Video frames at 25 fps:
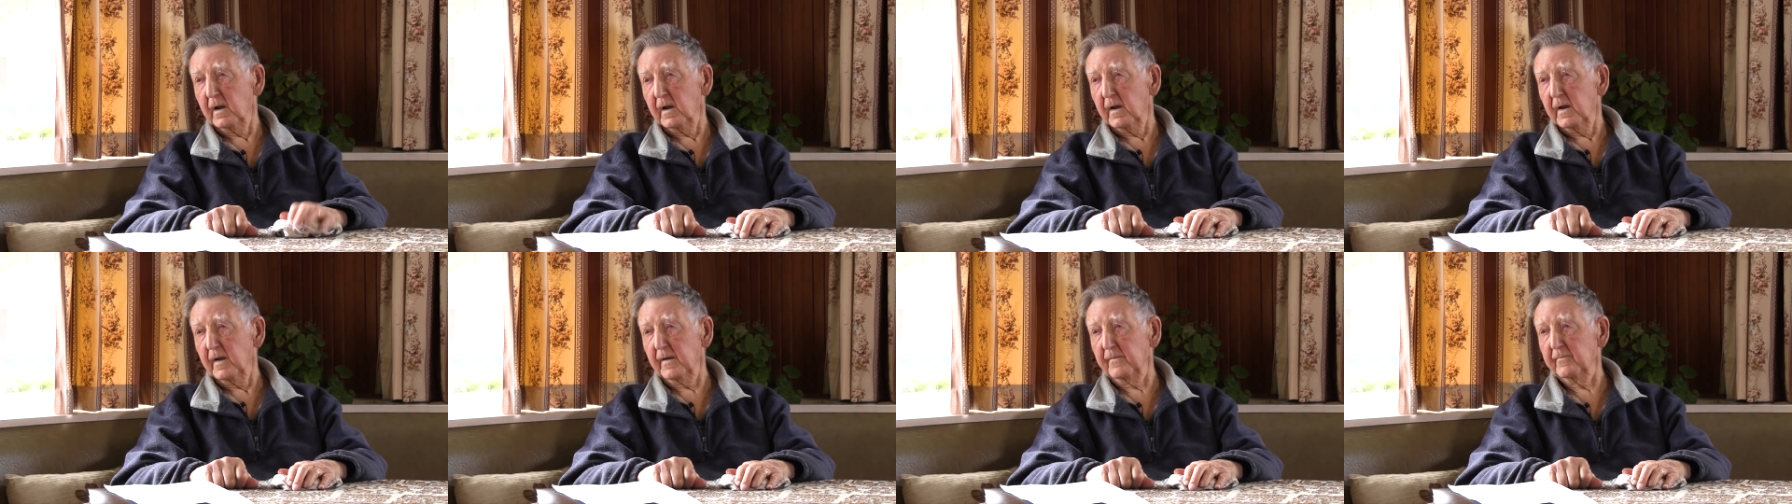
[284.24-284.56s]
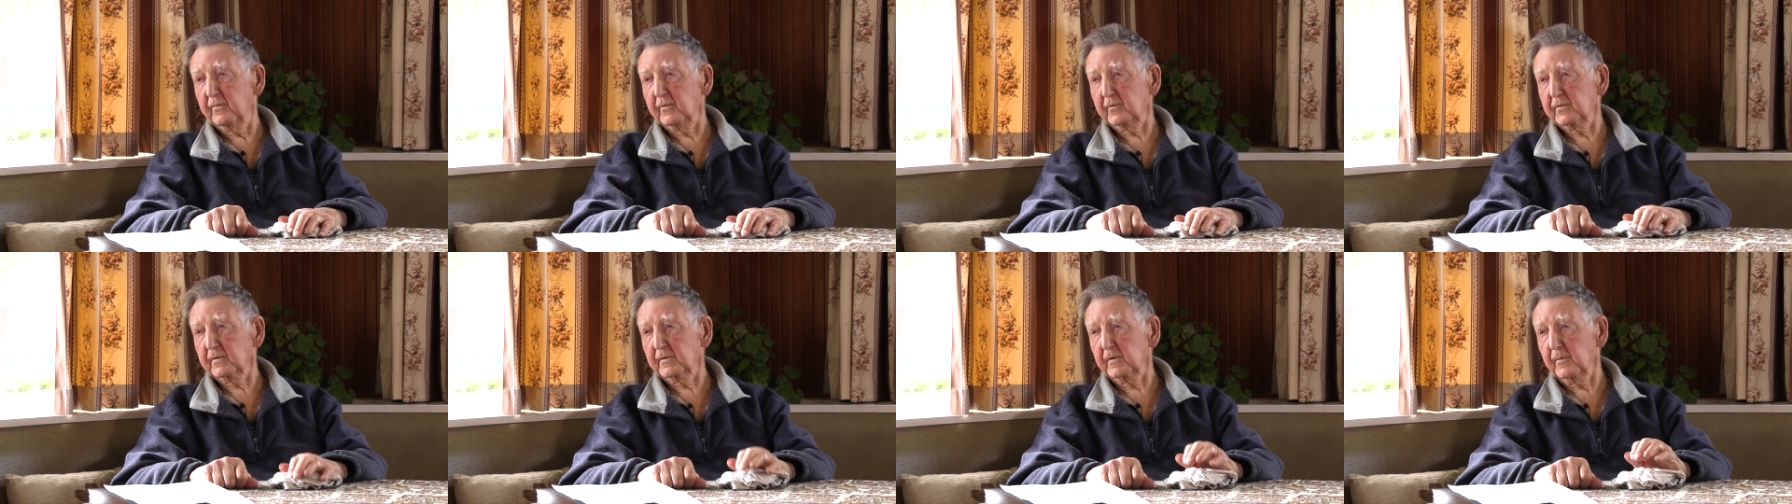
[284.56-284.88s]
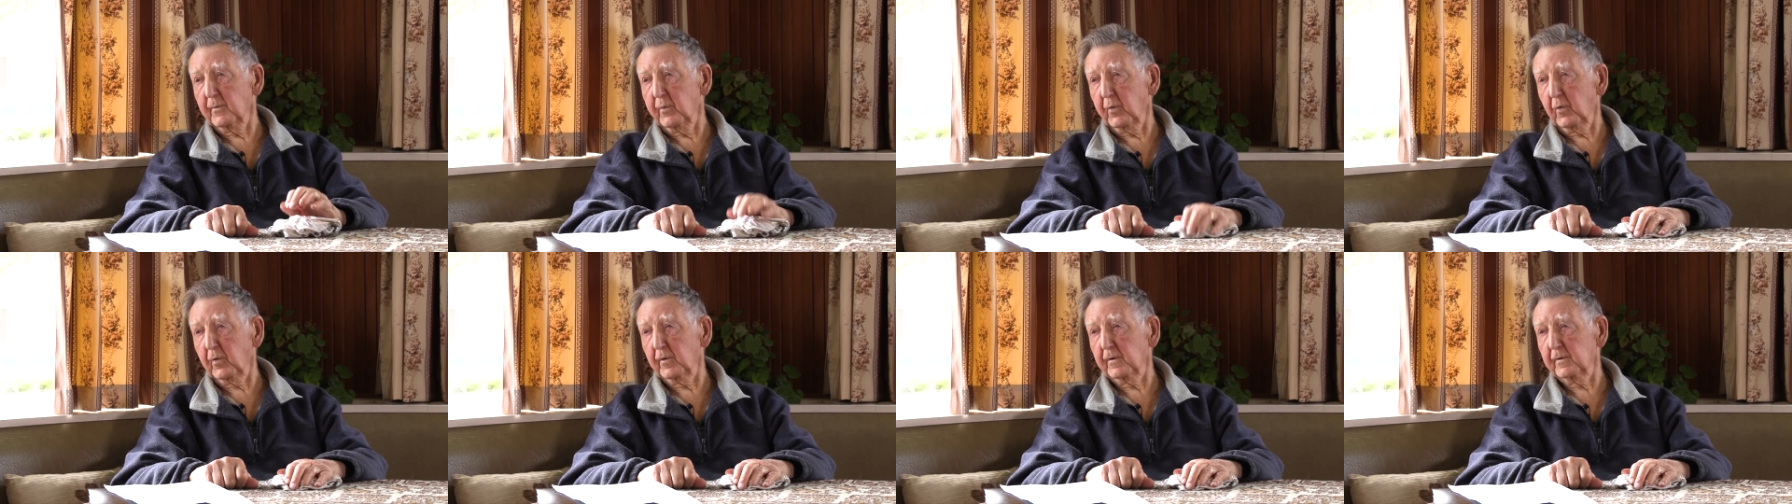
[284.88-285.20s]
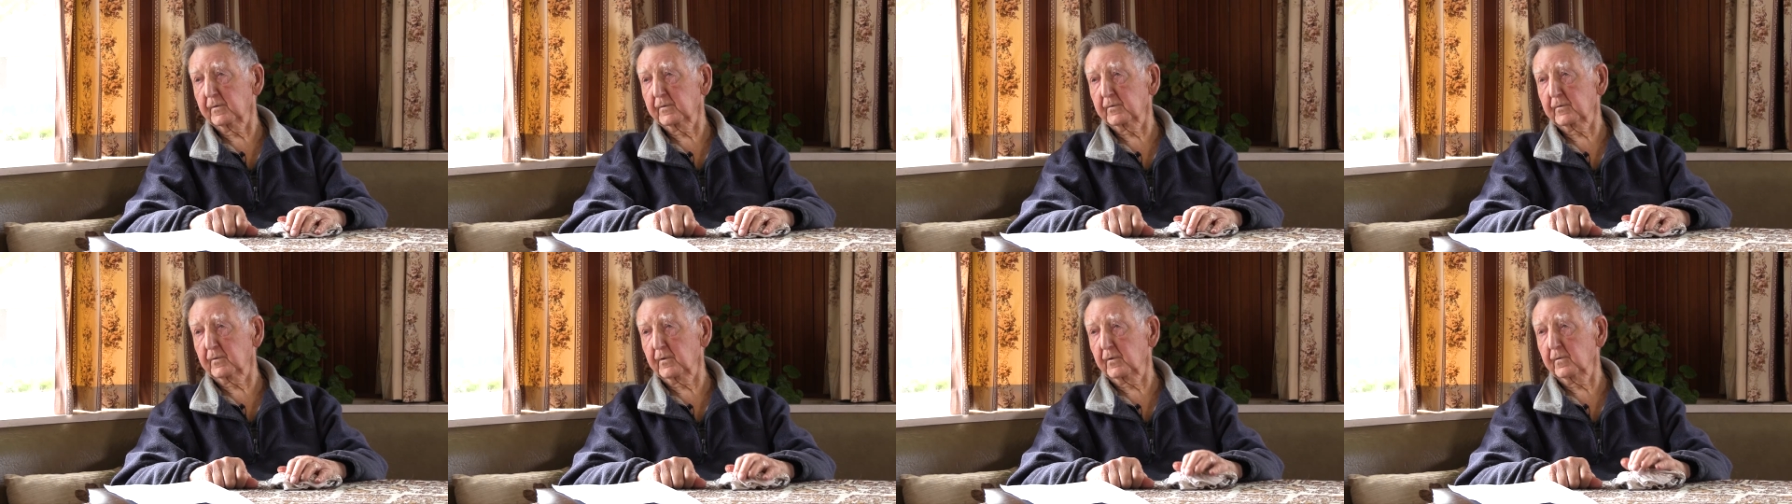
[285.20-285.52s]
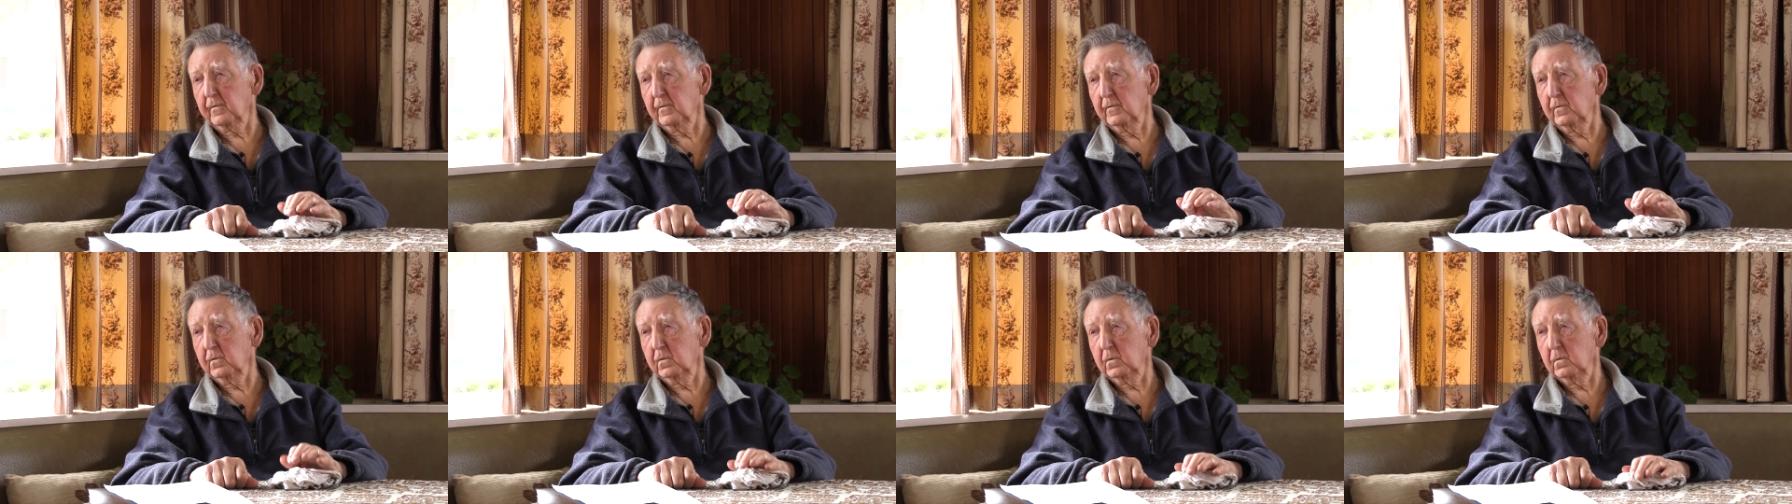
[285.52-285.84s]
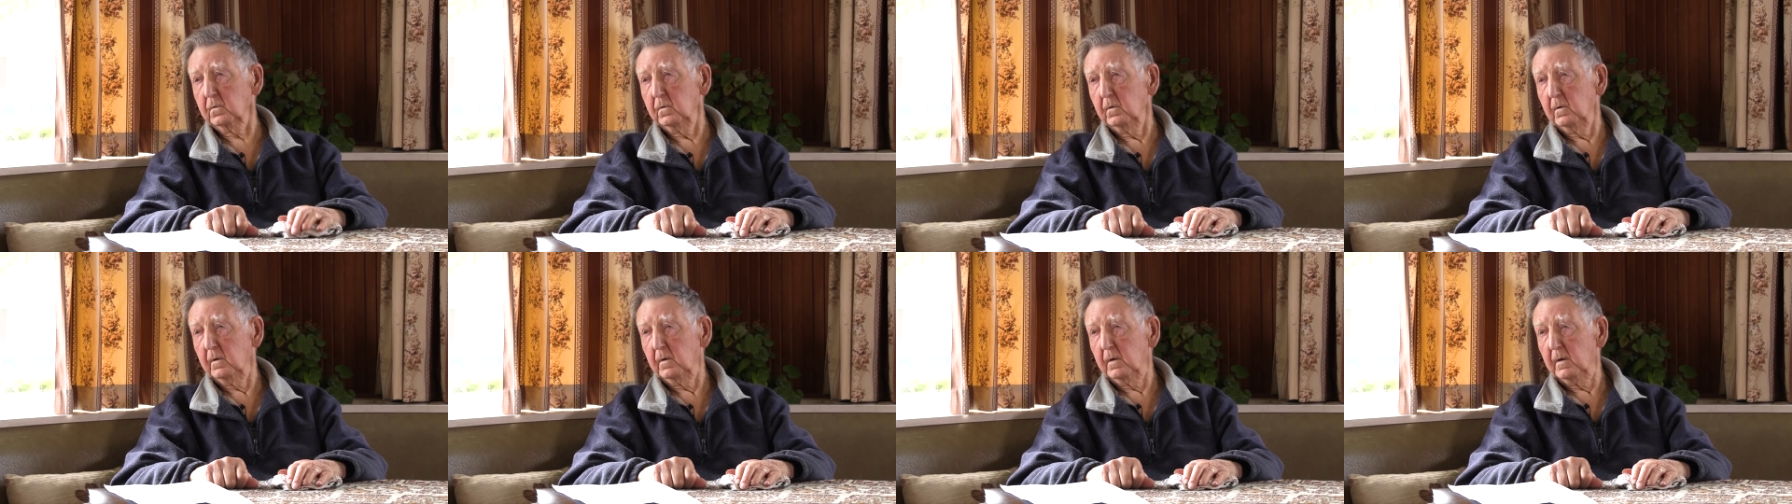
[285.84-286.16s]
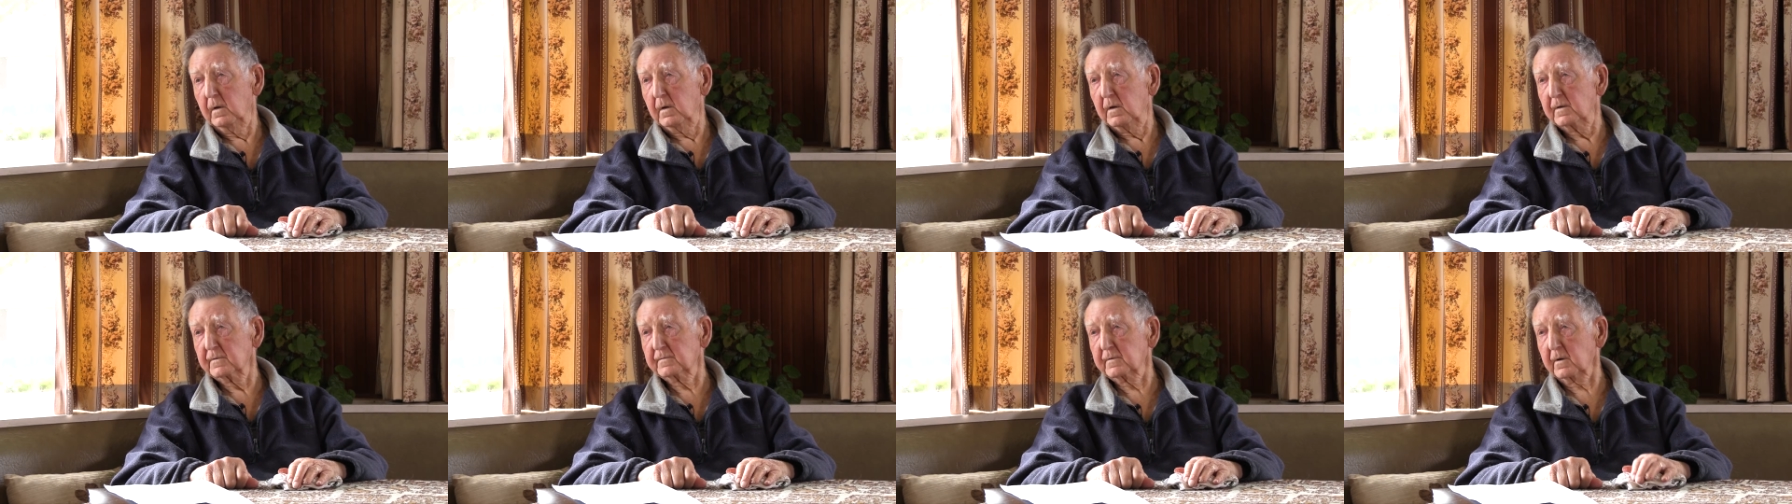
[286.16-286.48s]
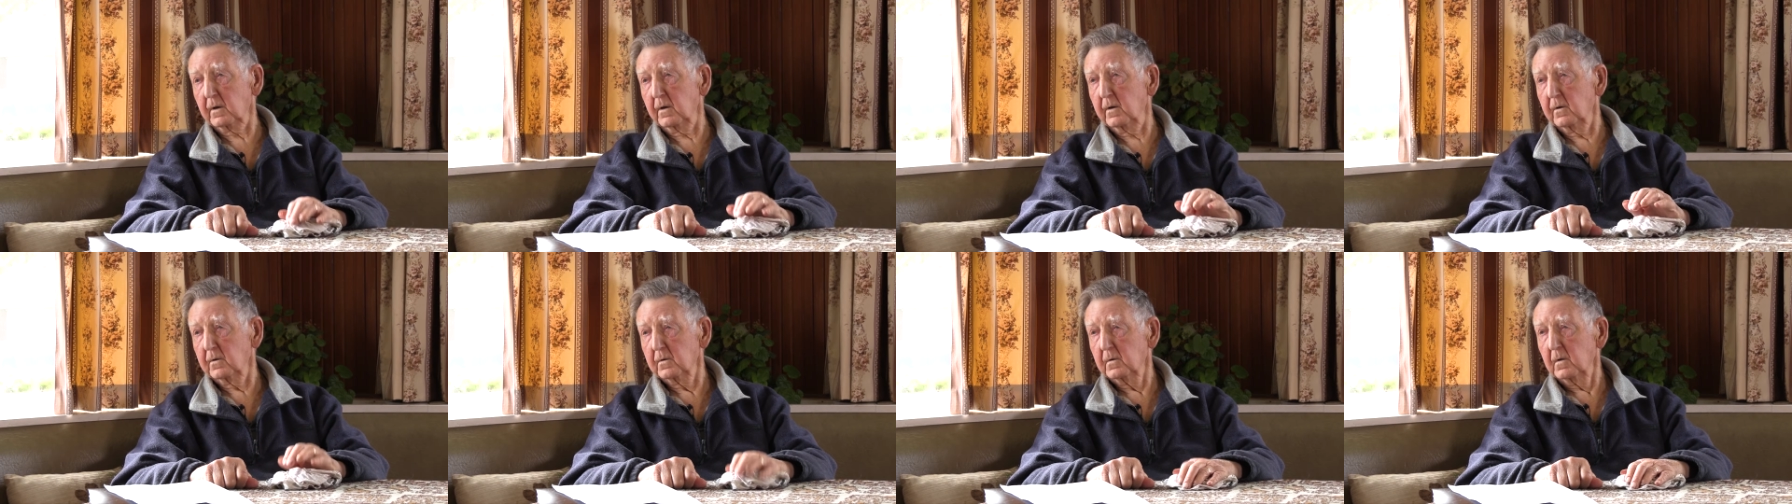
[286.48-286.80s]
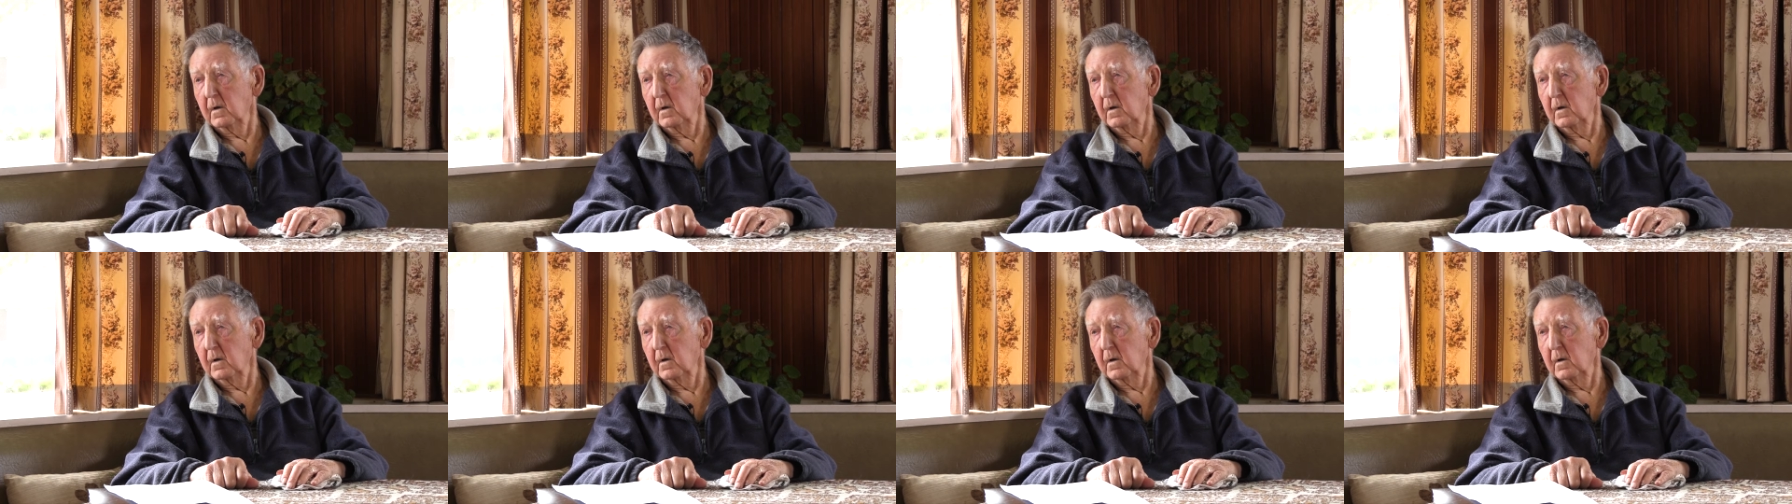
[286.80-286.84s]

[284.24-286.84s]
and there was a boy and a girl. I said,